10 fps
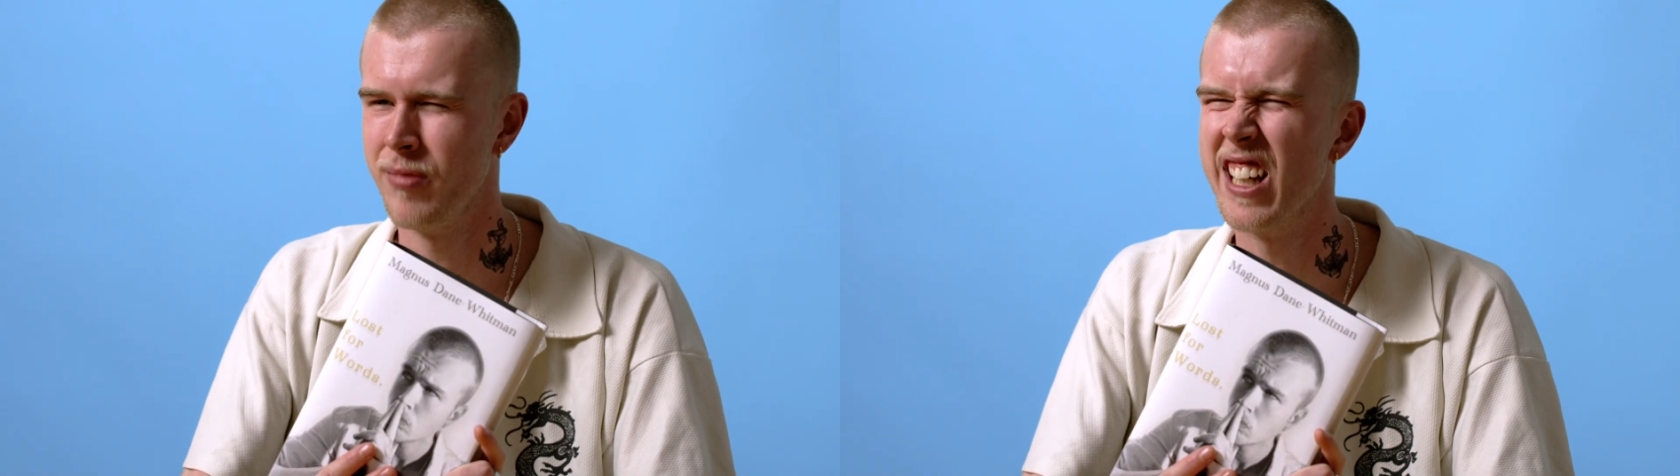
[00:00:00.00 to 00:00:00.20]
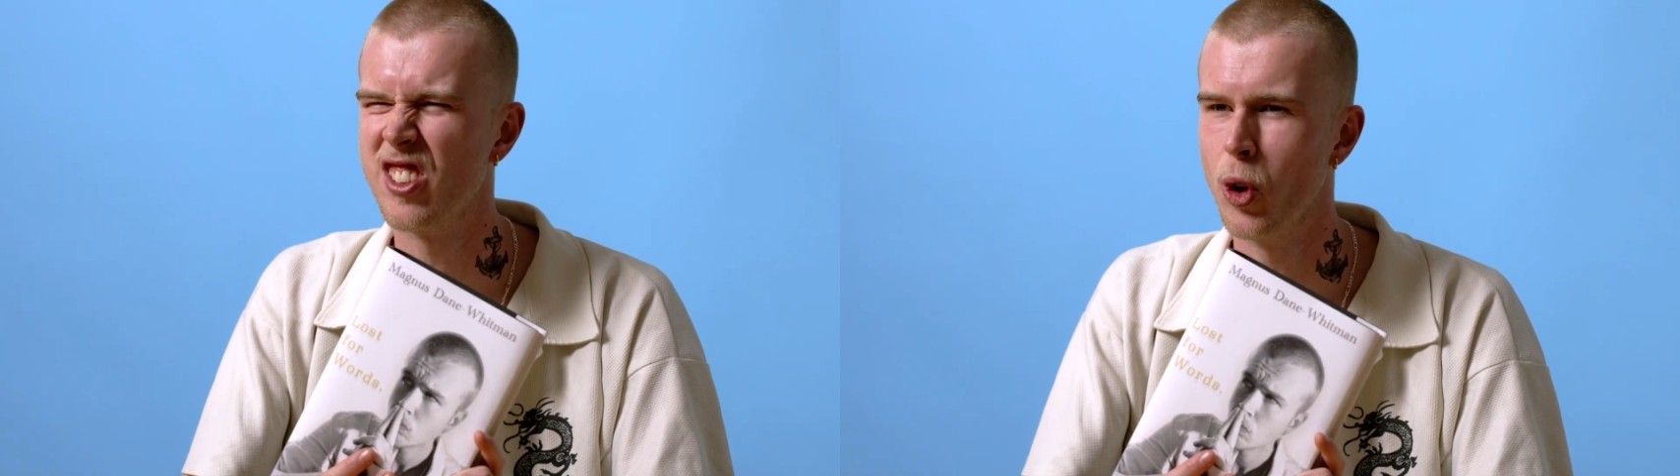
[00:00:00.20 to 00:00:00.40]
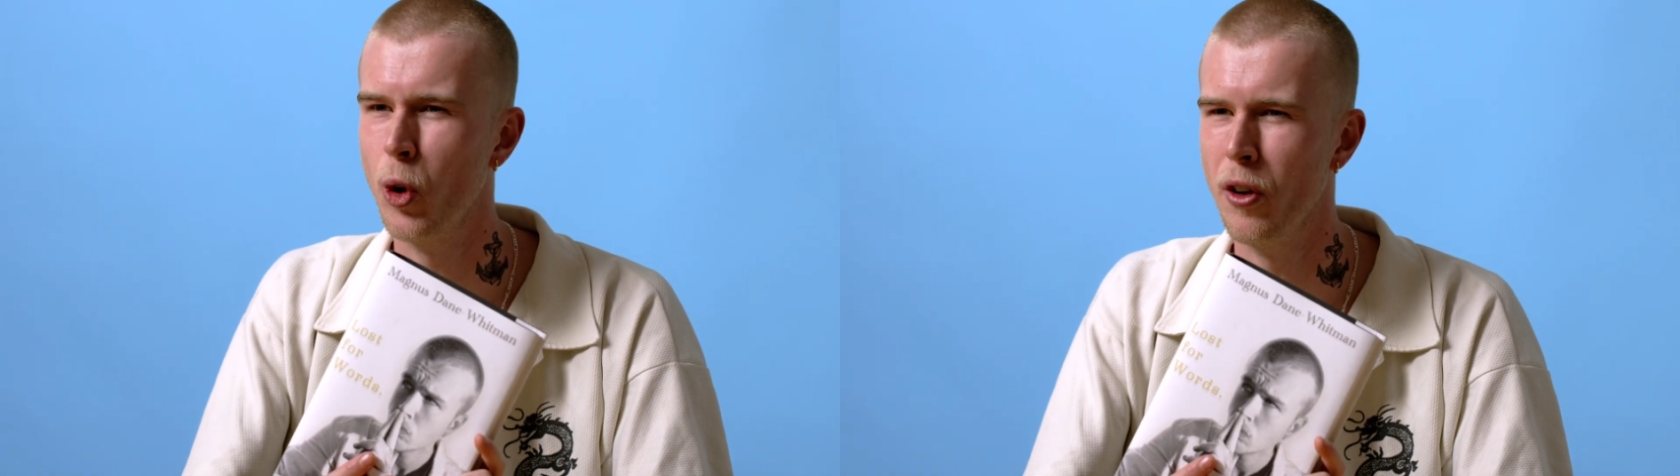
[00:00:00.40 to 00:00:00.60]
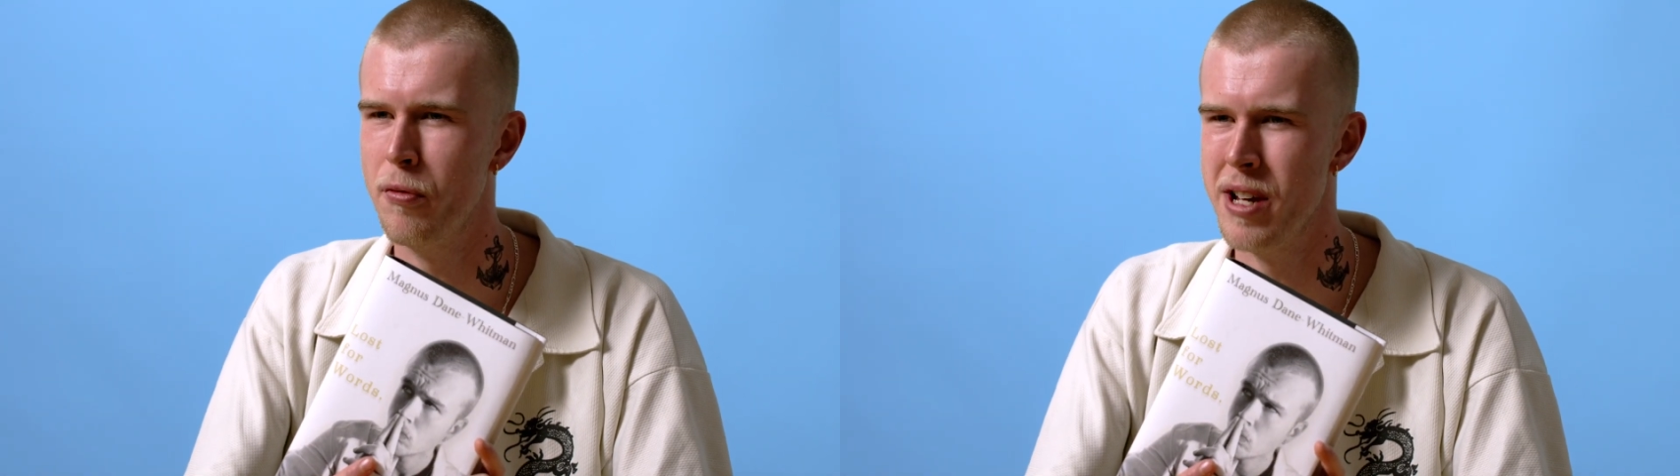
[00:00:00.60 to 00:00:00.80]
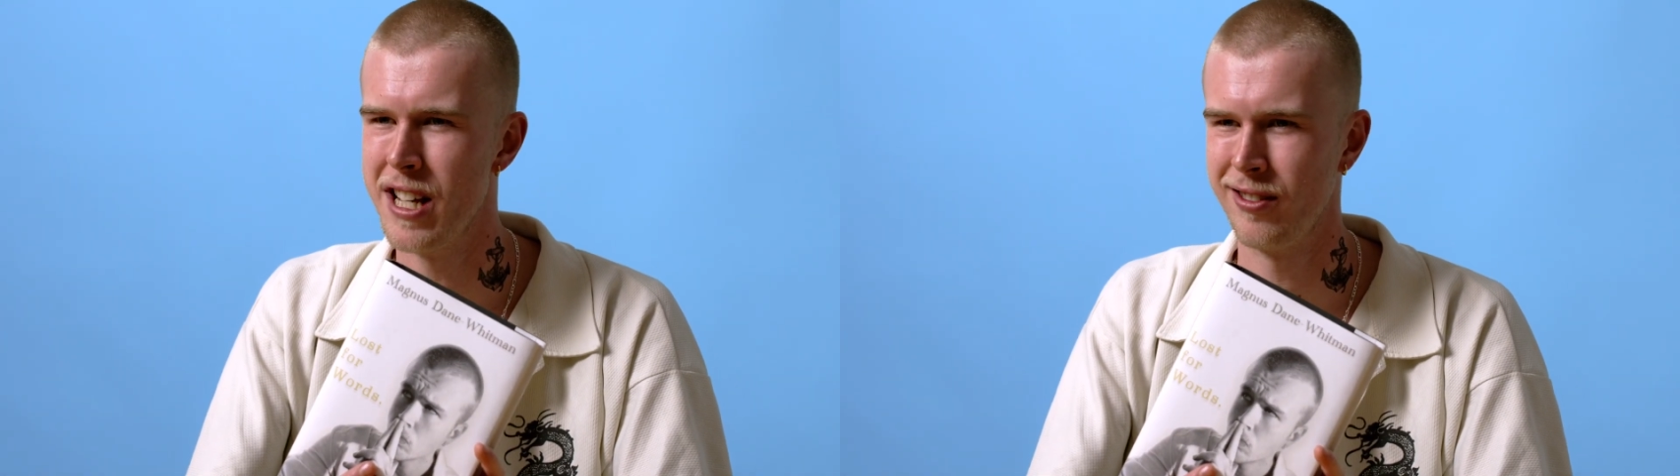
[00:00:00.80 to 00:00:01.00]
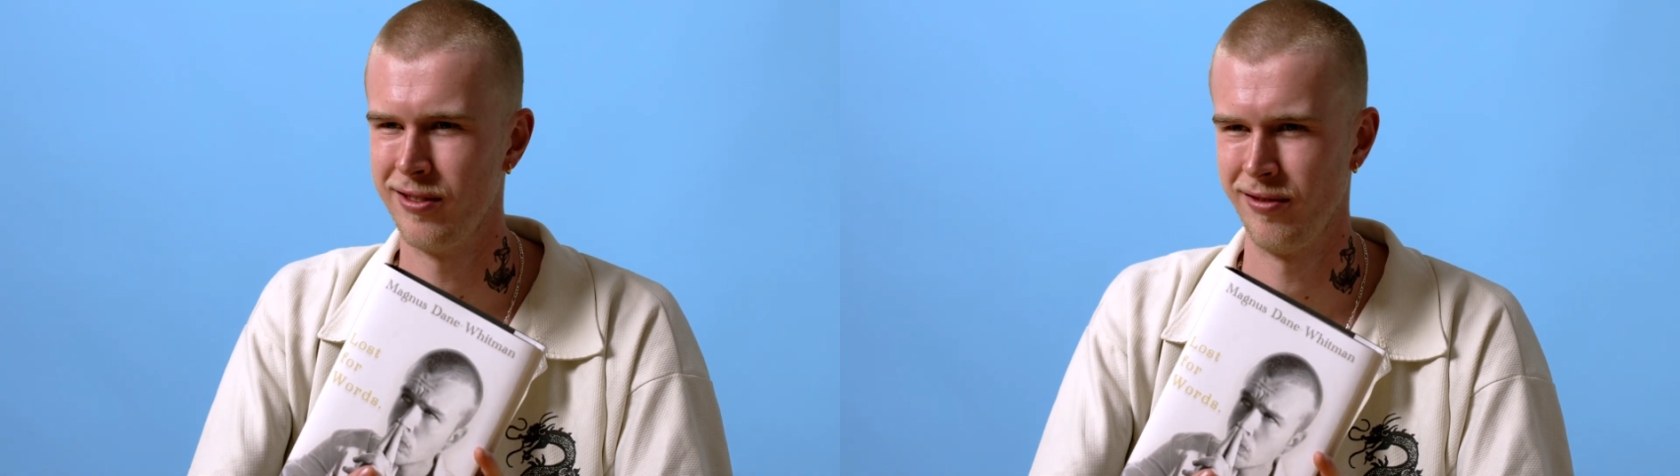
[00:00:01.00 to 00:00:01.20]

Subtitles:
it's all of me.